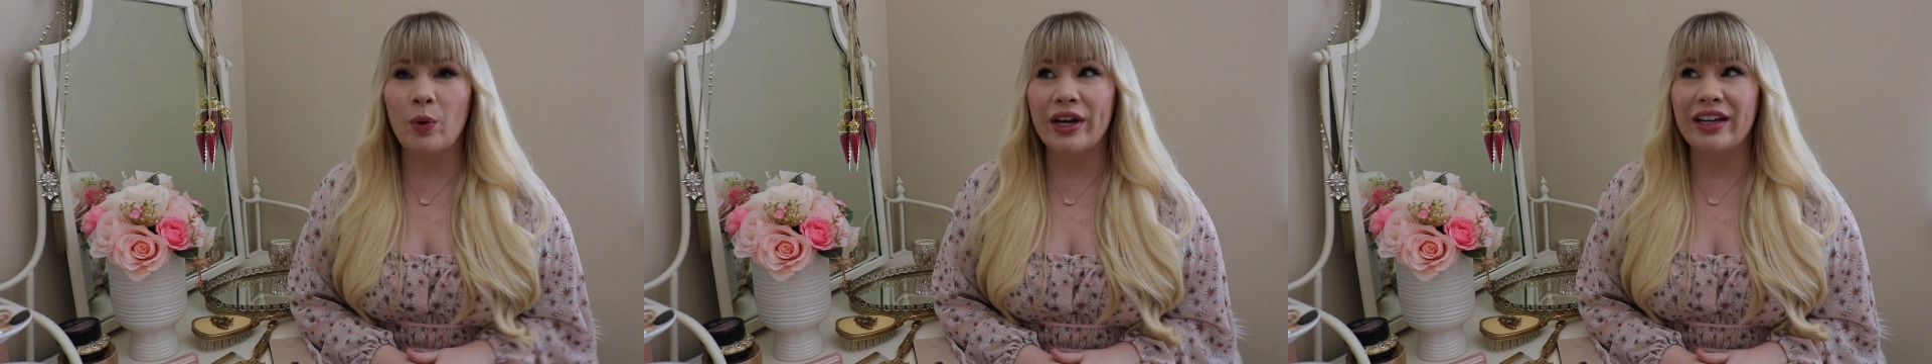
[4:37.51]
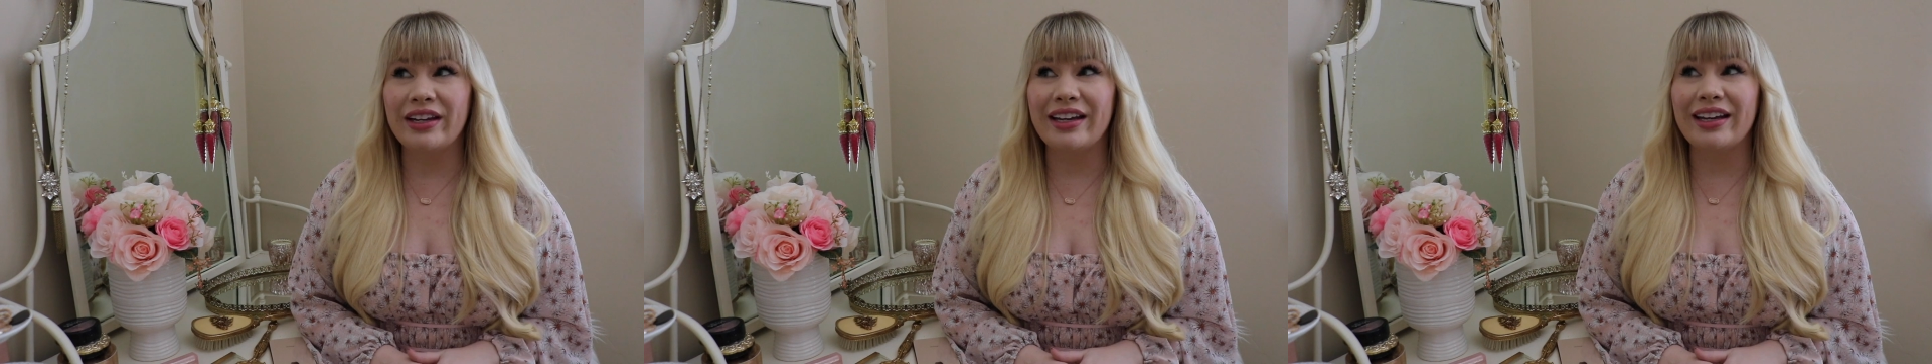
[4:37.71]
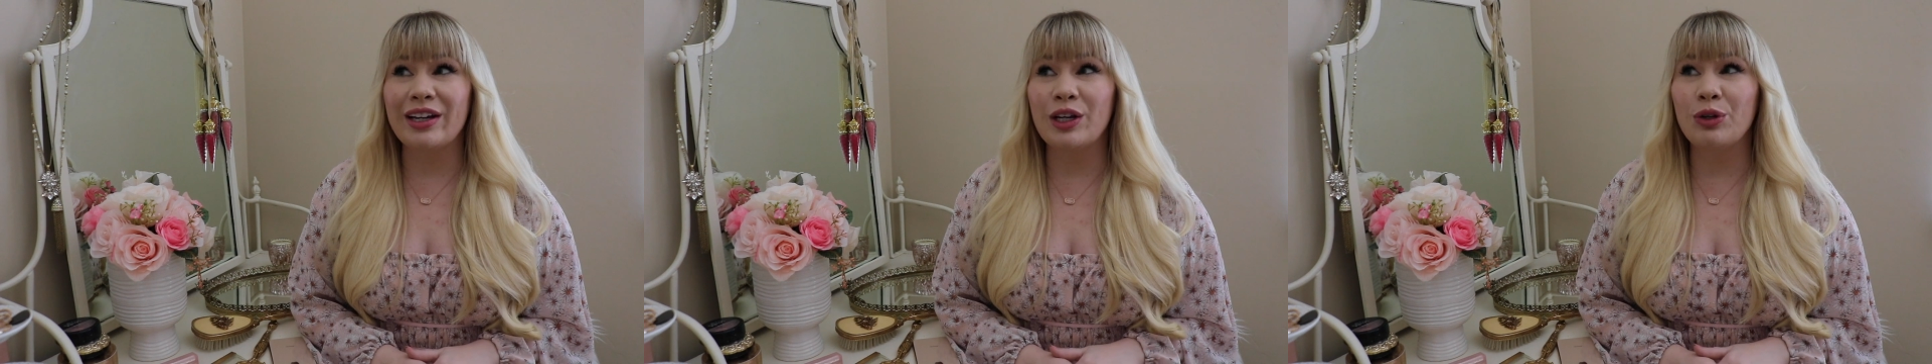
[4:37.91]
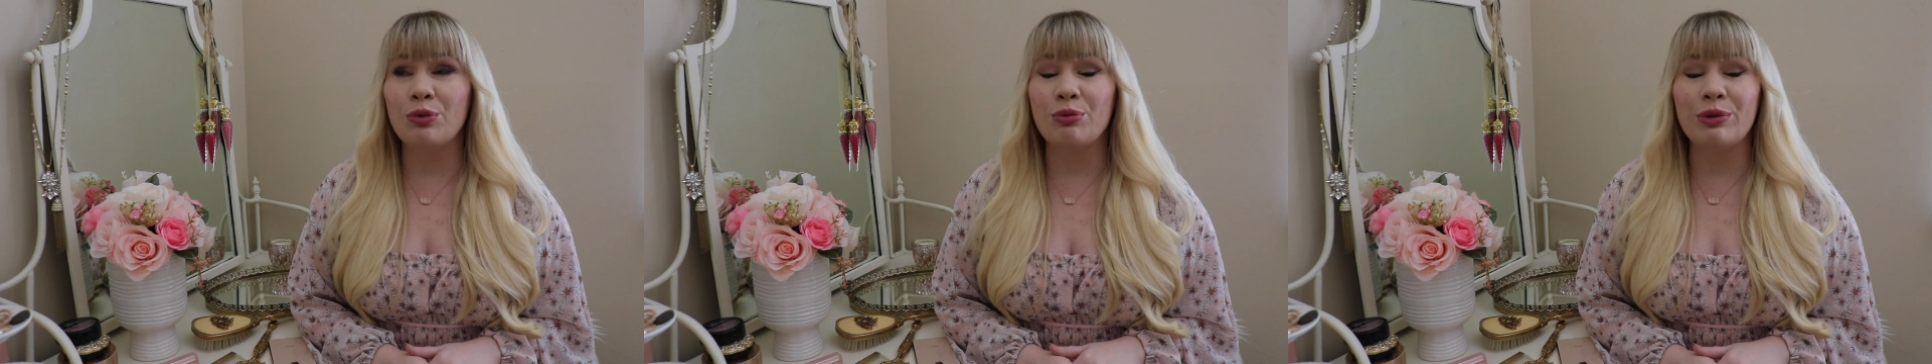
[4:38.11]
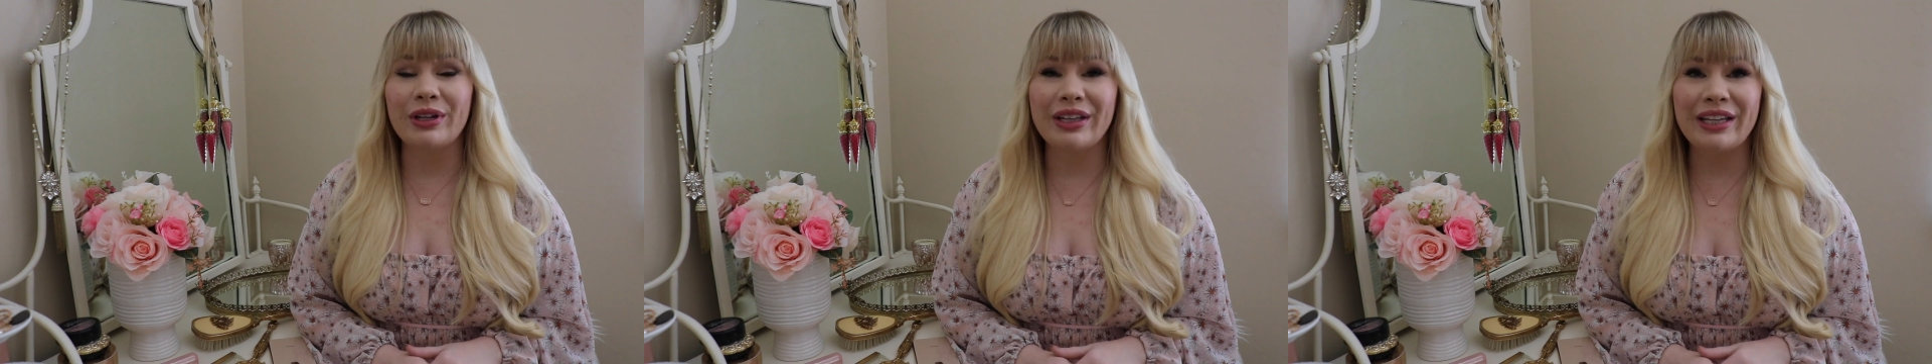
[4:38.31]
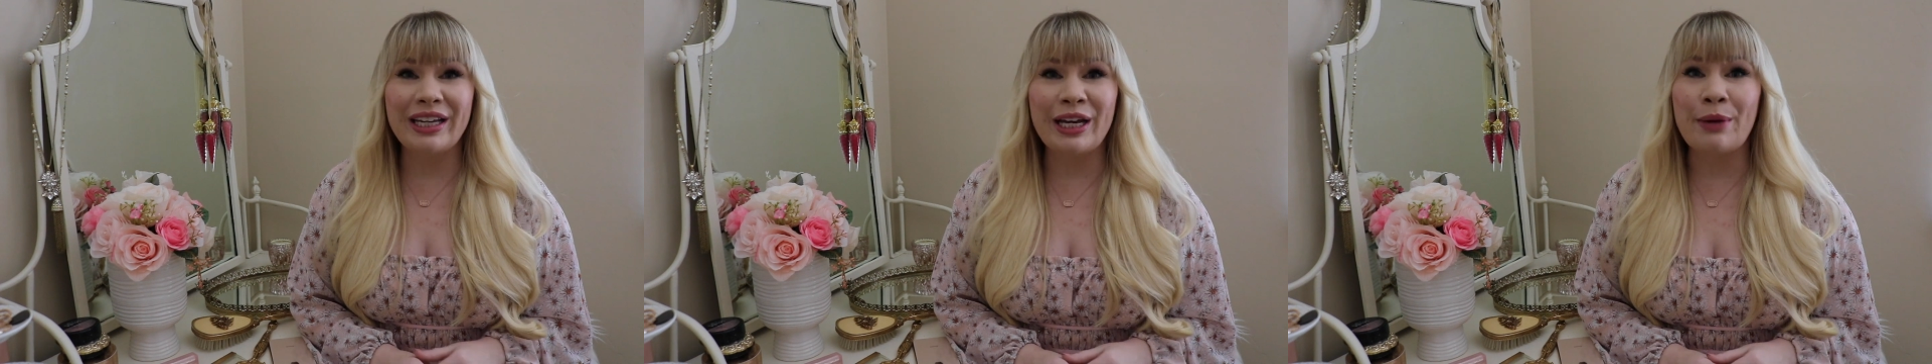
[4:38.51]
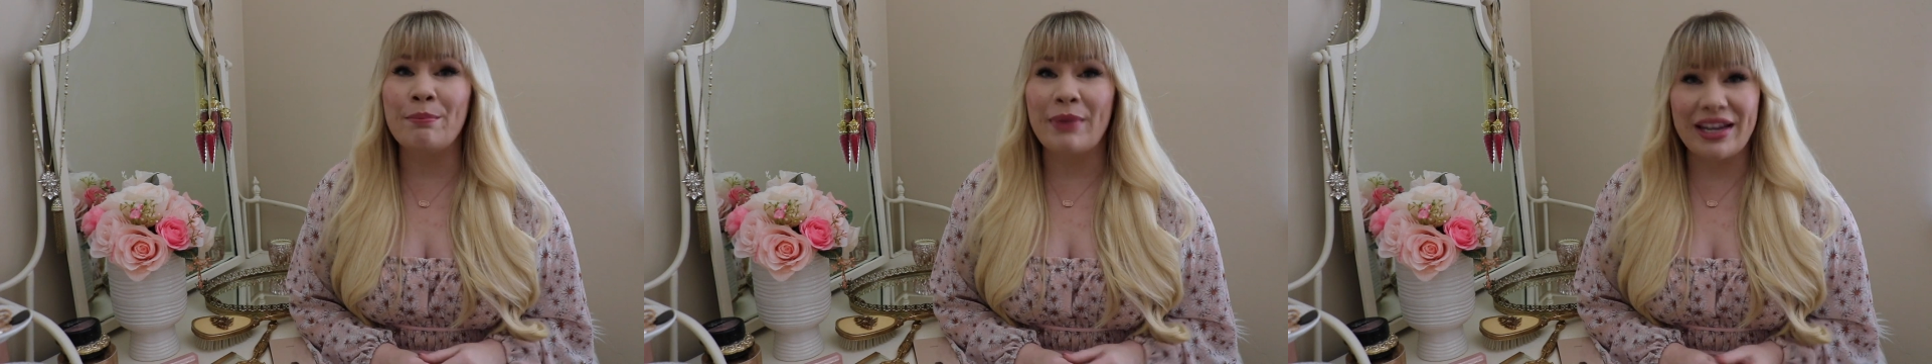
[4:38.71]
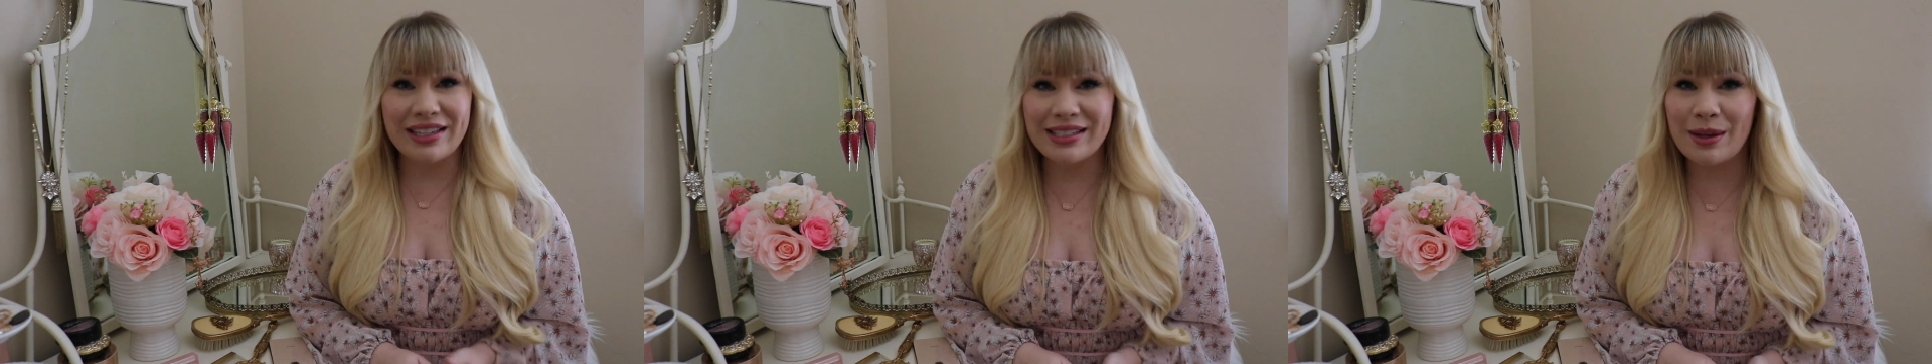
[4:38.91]
when it could really
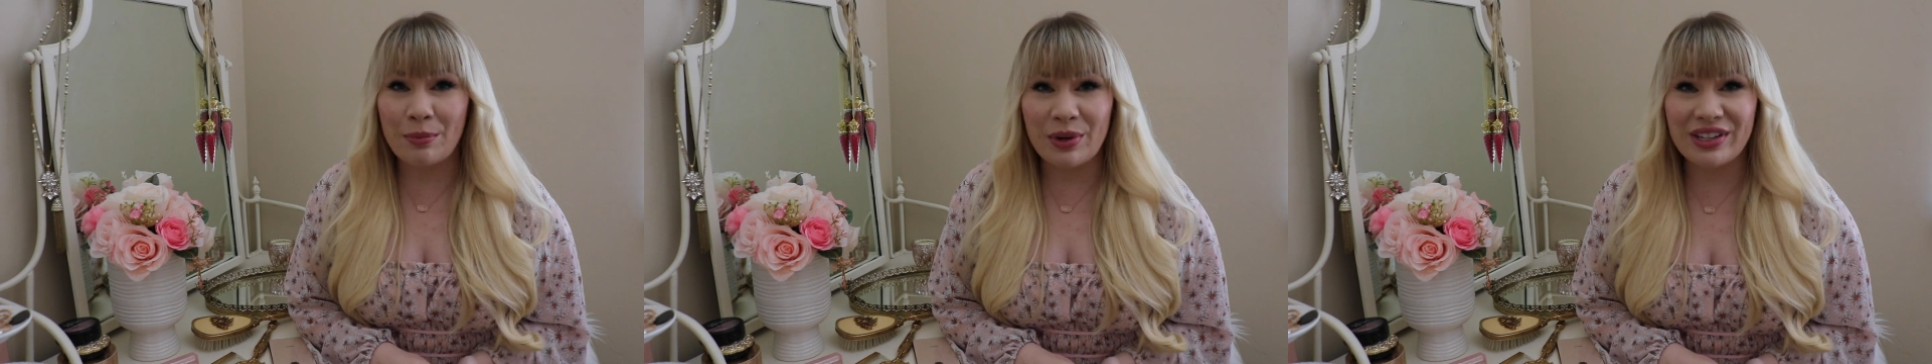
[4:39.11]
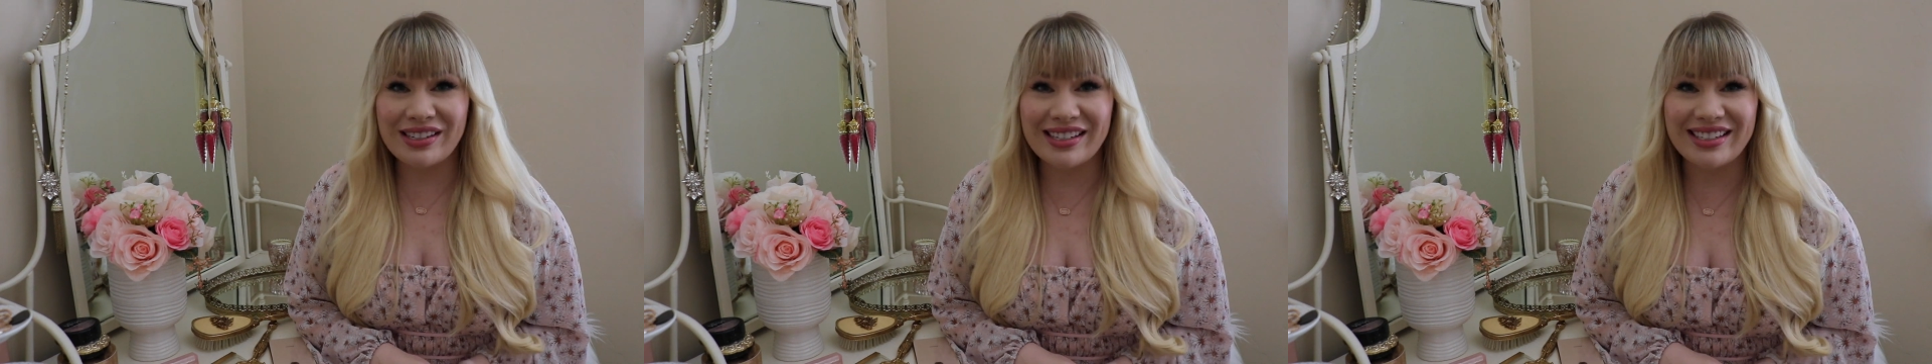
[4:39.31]
make someone's